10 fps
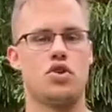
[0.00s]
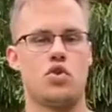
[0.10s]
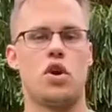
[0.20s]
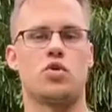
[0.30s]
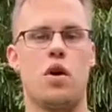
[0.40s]

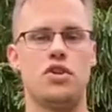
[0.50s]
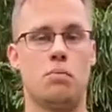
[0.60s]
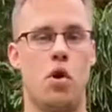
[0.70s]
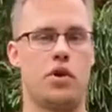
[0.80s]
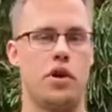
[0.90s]
Strong Strong Squad,
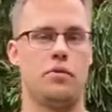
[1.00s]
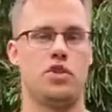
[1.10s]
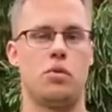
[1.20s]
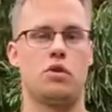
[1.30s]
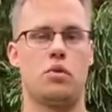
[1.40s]
DeMarco here
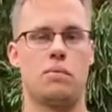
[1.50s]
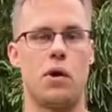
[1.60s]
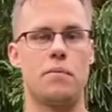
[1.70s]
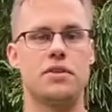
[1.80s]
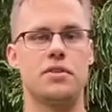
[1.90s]
with Strength with
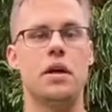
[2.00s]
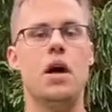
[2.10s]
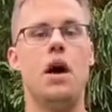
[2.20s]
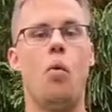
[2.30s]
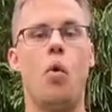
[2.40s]
Purpose.
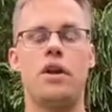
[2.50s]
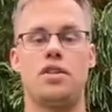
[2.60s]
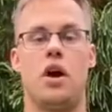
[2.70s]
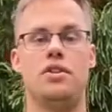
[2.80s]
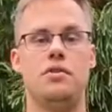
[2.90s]
I want to
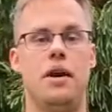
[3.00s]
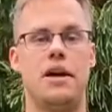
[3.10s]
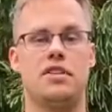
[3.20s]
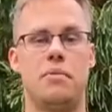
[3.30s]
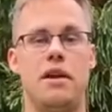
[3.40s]
talk to you
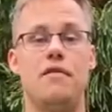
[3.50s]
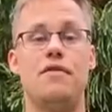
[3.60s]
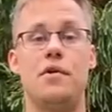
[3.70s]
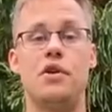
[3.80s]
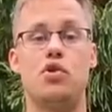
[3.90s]
guys about a
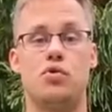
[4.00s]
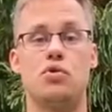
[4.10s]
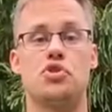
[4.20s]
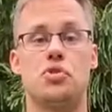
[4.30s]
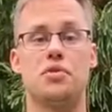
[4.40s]
very
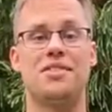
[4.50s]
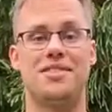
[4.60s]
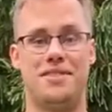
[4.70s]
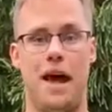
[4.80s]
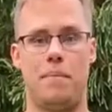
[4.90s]
crucial
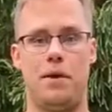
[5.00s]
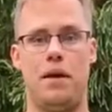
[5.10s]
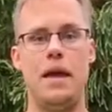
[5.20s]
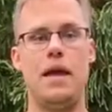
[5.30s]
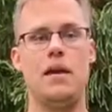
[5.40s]
step
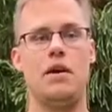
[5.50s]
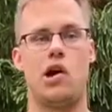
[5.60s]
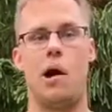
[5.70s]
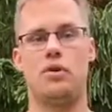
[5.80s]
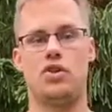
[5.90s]
in
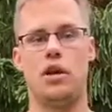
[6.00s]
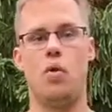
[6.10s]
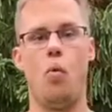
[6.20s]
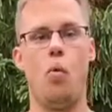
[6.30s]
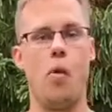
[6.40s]
accomplishing
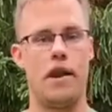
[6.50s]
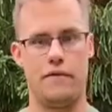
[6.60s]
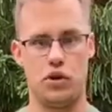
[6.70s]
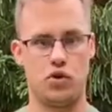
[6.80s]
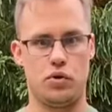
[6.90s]

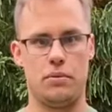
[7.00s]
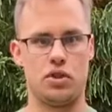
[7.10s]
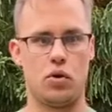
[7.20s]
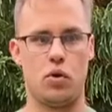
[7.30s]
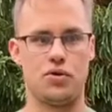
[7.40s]
whatever your dreams
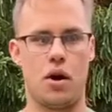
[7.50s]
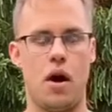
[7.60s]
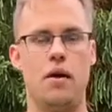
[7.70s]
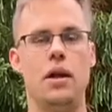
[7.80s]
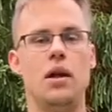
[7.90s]
and goals
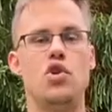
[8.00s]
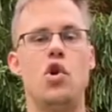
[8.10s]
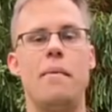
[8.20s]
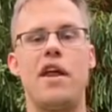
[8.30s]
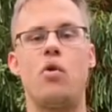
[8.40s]
are.
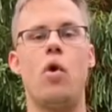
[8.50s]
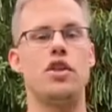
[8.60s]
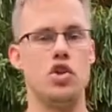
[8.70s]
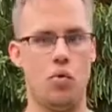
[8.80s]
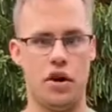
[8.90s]
No matter what
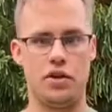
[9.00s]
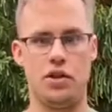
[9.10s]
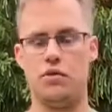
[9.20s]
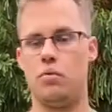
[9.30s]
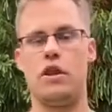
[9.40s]
you want to
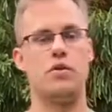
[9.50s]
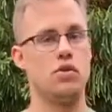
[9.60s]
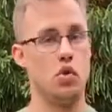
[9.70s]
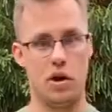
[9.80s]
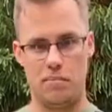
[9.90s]
do, whether
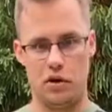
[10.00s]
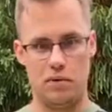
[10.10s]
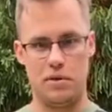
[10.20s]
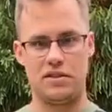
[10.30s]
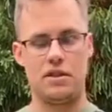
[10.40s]
you want to build
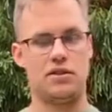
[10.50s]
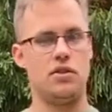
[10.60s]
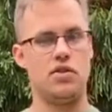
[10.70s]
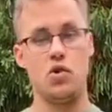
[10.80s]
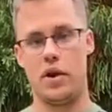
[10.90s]
a business,
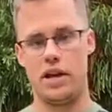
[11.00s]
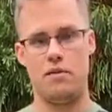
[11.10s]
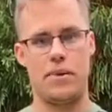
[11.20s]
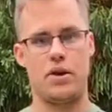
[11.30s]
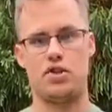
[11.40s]
you want to get
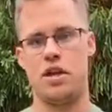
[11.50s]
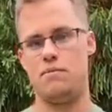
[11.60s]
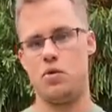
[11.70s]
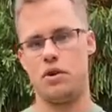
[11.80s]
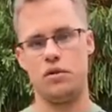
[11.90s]
in better shape,
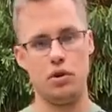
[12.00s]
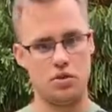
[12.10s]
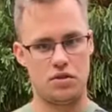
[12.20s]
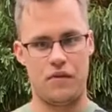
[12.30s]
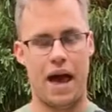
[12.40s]
you want to
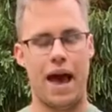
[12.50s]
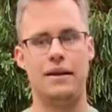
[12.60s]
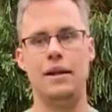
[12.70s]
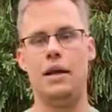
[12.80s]
lose fat,